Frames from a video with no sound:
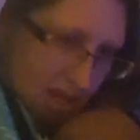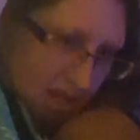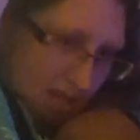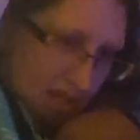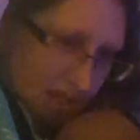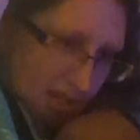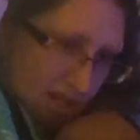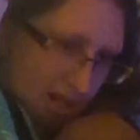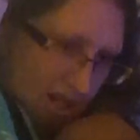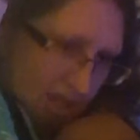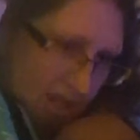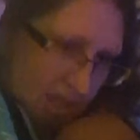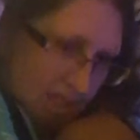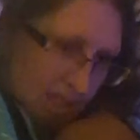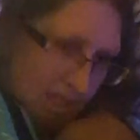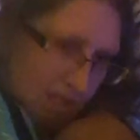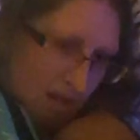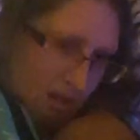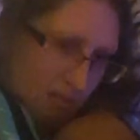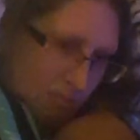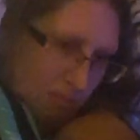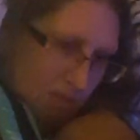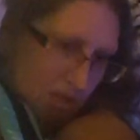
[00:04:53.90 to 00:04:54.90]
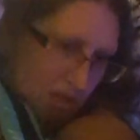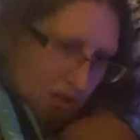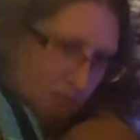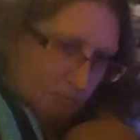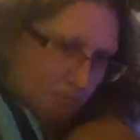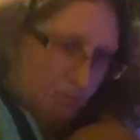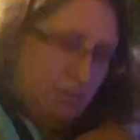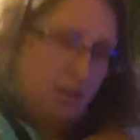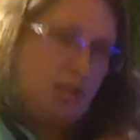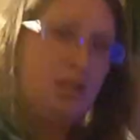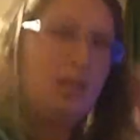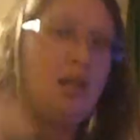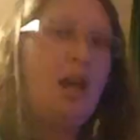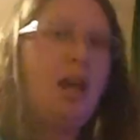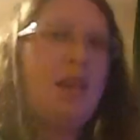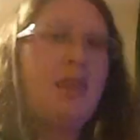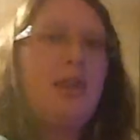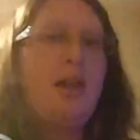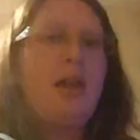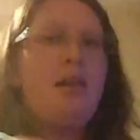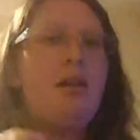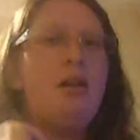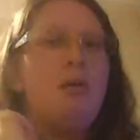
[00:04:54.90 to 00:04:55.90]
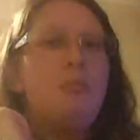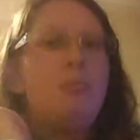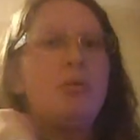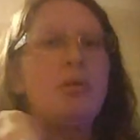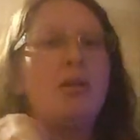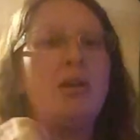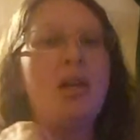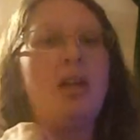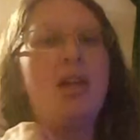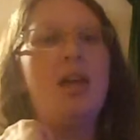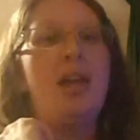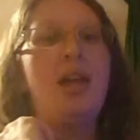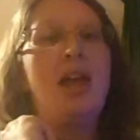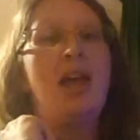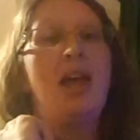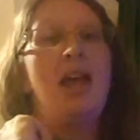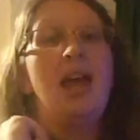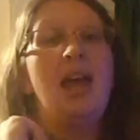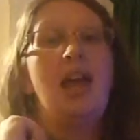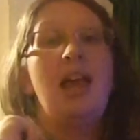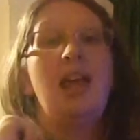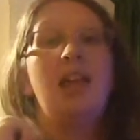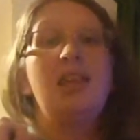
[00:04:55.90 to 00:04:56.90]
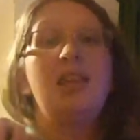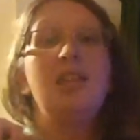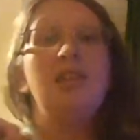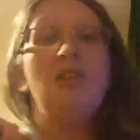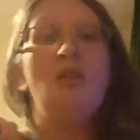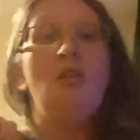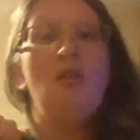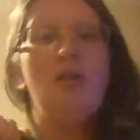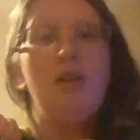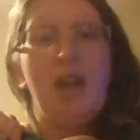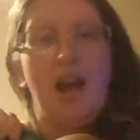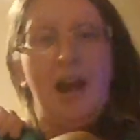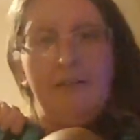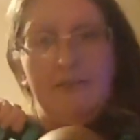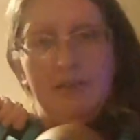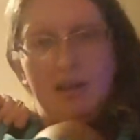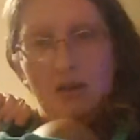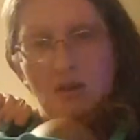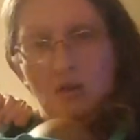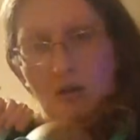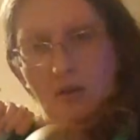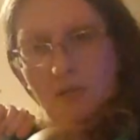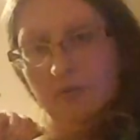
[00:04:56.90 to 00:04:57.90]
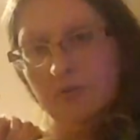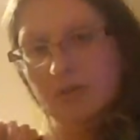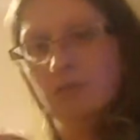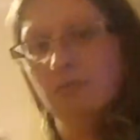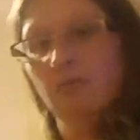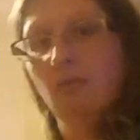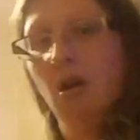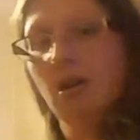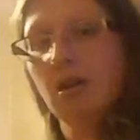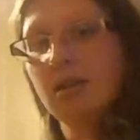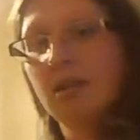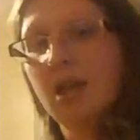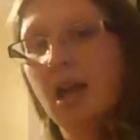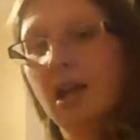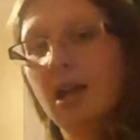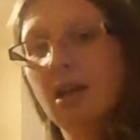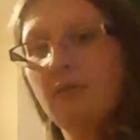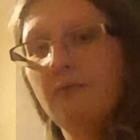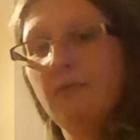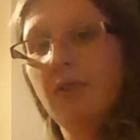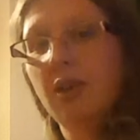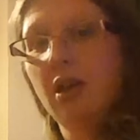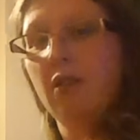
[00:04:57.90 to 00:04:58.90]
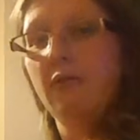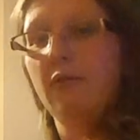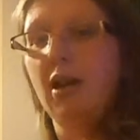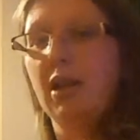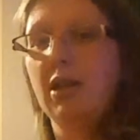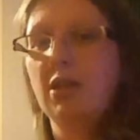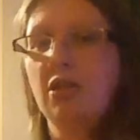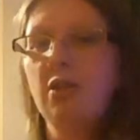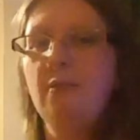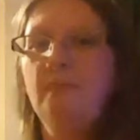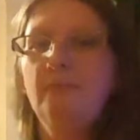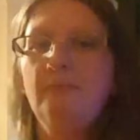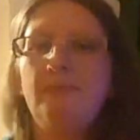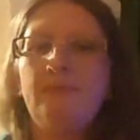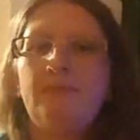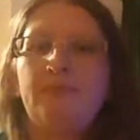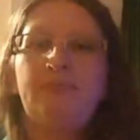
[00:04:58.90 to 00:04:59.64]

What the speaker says: and tighten this up. So I'm going to tighten that up. This carrier offers rucksack configuration,